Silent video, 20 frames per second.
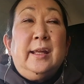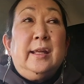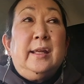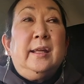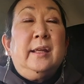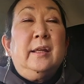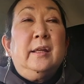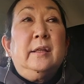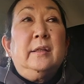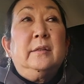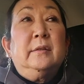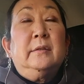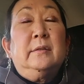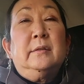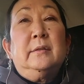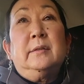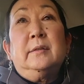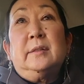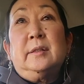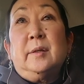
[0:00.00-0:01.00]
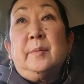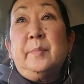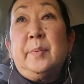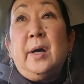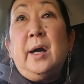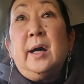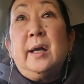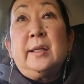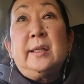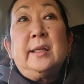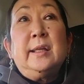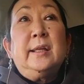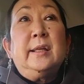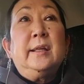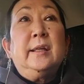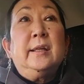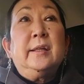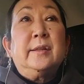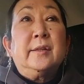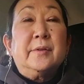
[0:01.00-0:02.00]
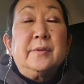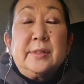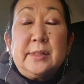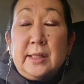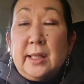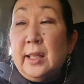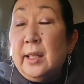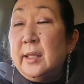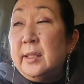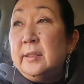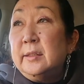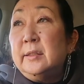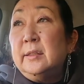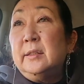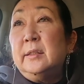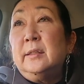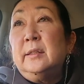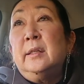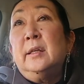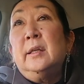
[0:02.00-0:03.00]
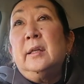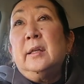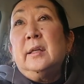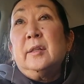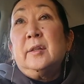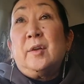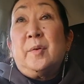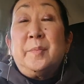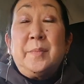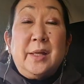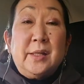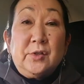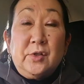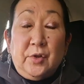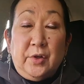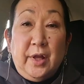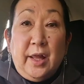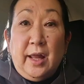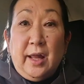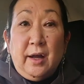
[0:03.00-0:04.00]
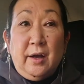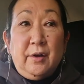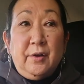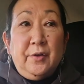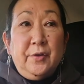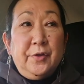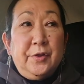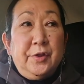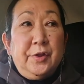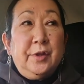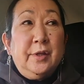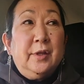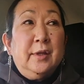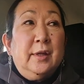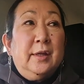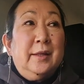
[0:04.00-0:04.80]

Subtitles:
in their body, their skin, their mental health,